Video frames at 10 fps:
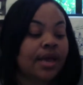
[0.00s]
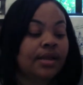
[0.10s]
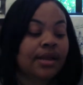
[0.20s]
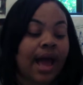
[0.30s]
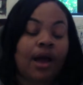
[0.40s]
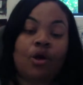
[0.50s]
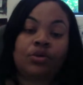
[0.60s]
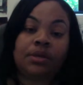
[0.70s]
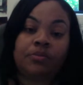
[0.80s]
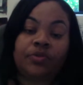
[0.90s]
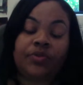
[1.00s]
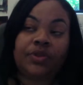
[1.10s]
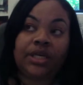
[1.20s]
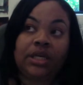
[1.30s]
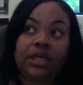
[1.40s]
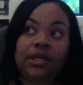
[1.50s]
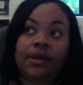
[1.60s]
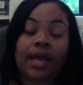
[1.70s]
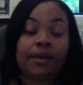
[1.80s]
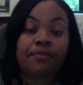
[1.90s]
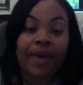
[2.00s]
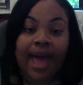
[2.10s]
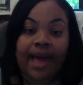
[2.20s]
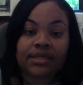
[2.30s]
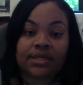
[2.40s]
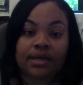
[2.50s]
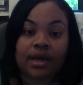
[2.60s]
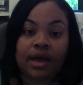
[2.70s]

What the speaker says: not only the impact,